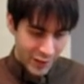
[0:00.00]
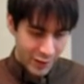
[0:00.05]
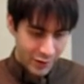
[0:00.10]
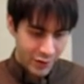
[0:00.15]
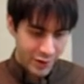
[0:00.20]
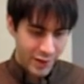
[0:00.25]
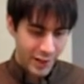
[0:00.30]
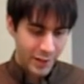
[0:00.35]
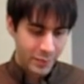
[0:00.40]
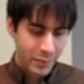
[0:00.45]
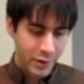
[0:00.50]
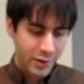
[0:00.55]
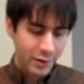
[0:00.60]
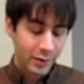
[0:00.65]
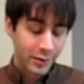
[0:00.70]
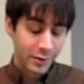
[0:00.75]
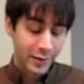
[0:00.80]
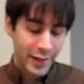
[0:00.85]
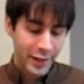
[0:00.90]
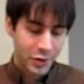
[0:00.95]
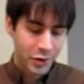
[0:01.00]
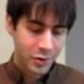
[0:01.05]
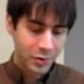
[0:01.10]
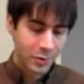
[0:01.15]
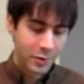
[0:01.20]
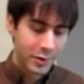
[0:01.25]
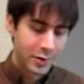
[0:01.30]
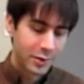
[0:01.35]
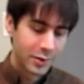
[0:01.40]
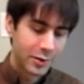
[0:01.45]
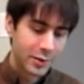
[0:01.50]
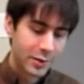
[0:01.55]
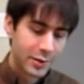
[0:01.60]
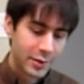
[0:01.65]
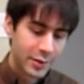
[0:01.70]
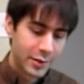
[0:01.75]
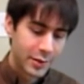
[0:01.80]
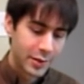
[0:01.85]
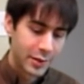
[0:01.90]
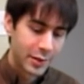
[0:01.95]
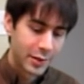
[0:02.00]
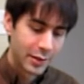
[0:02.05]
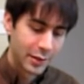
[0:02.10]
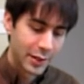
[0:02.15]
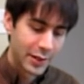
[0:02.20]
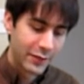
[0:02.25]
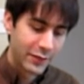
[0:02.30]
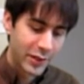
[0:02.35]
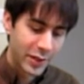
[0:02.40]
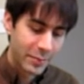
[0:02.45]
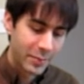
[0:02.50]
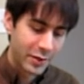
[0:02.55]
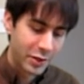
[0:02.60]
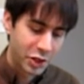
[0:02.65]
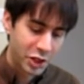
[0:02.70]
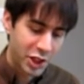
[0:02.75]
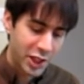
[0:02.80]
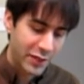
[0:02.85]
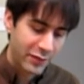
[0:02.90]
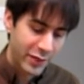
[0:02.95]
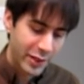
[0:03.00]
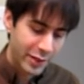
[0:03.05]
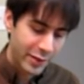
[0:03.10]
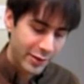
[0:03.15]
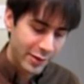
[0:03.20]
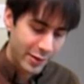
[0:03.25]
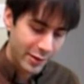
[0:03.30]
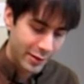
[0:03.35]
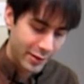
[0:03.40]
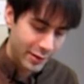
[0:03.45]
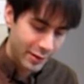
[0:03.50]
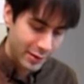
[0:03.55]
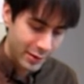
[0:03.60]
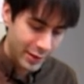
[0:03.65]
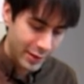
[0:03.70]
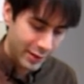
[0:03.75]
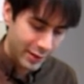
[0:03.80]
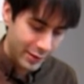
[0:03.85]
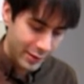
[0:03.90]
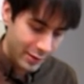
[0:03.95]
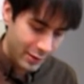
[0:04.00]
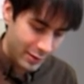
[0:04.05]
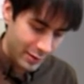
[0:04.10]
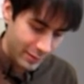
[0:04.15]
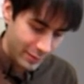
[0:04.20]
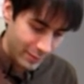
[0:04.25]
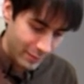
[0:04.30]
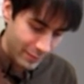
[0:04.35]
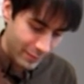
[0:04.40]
Just kind of put a little extra oil, lift up the shavings like this,